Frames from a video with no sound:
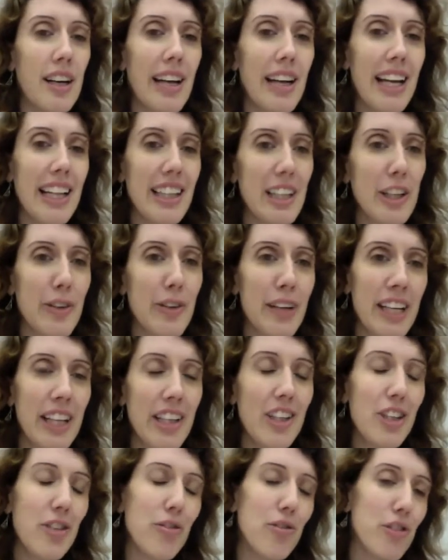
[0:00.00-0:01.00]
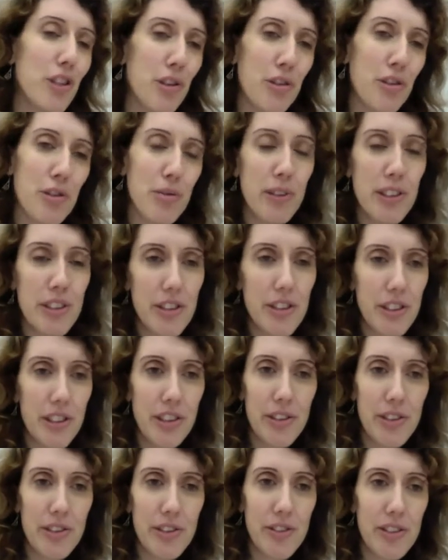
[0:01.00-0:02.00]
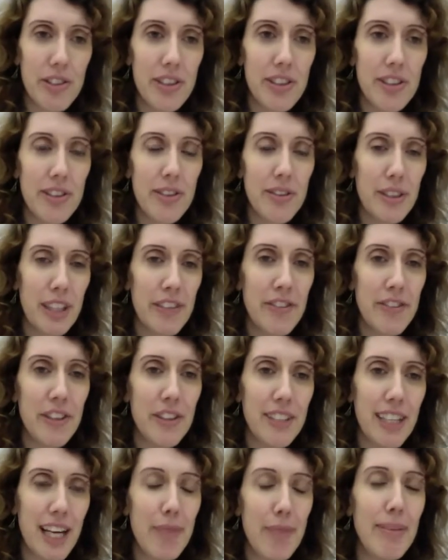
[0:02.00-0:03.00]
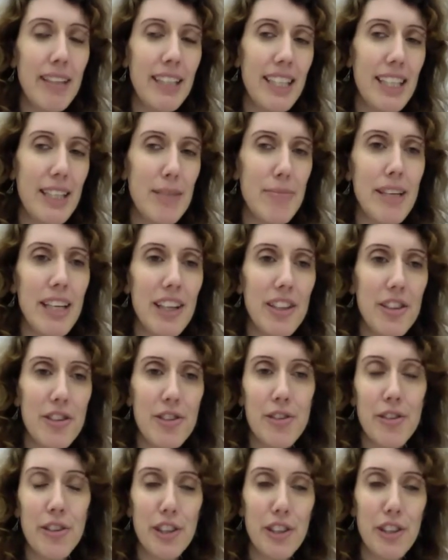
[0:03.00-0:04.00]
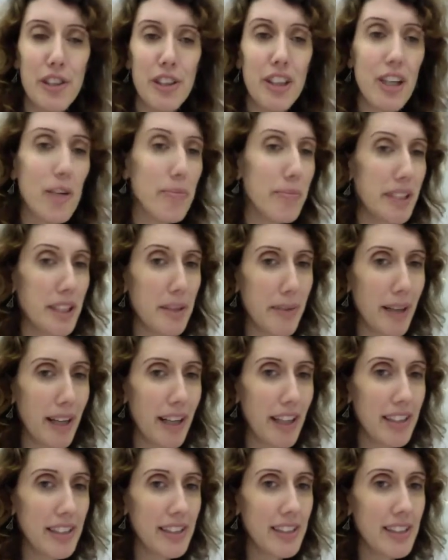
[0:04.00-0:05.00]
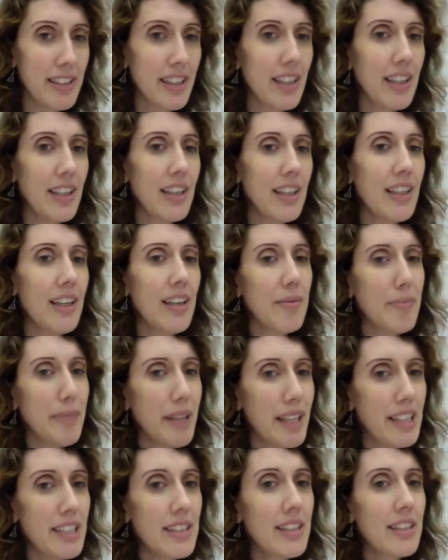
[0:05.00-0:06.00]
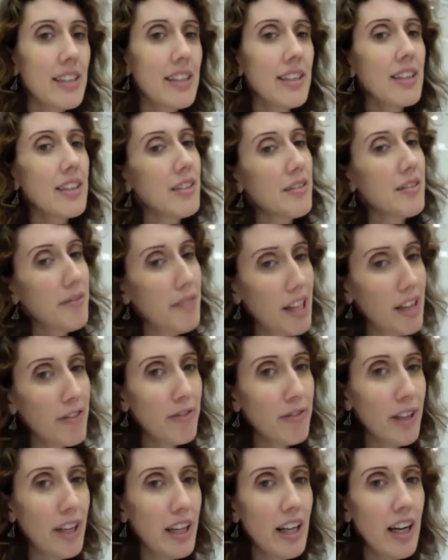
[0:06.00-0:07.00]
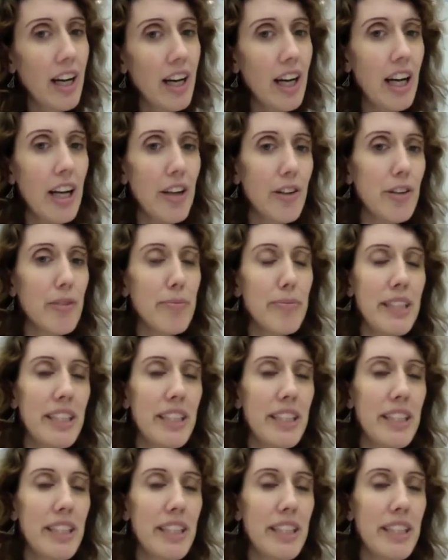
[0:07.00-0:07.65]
LOL you don't want to use if you're typing email to your company boss, but FYI or